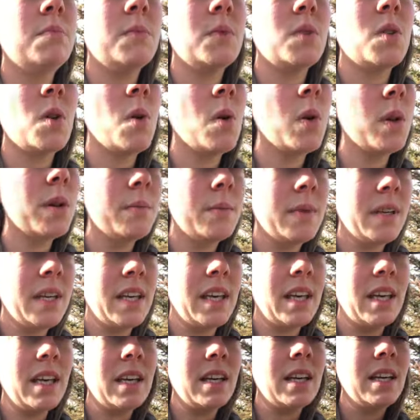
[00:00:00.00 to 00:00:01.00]
told
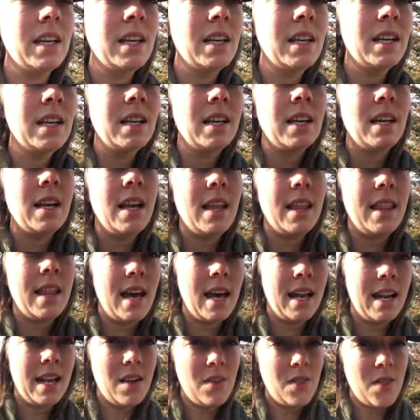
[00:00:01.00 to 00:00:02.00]
me
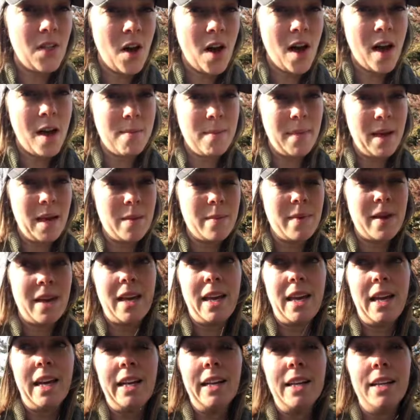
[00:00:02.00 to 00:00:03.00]
that he thought
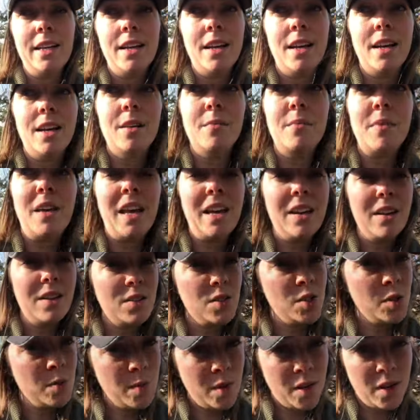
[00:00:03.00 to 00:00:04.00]
maybe um, he had a
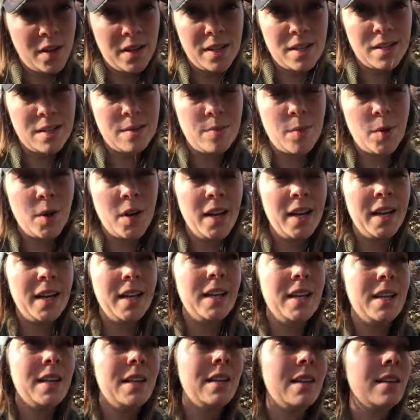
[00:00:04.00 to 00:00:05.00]
tumor on his
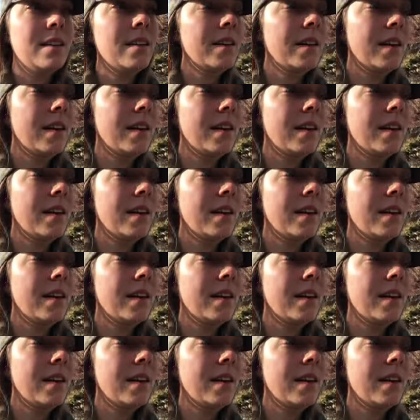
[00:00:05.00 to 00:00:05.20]
brain,